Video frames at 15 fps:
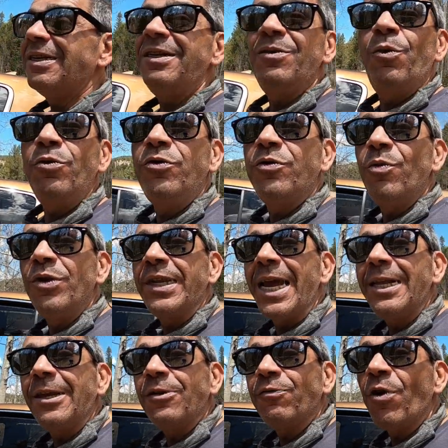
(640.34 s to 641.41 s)
see, we'll
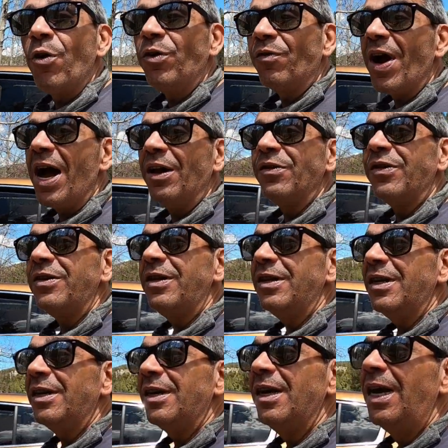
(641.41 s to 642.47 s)
take this road around, see
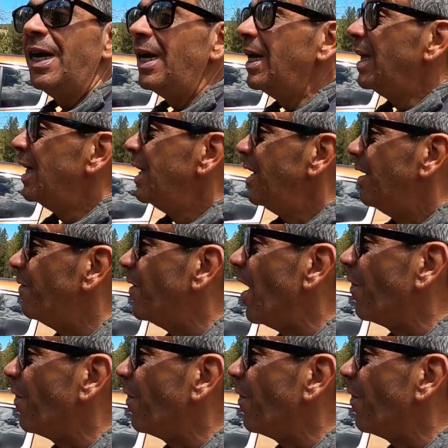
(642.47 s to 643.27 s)
if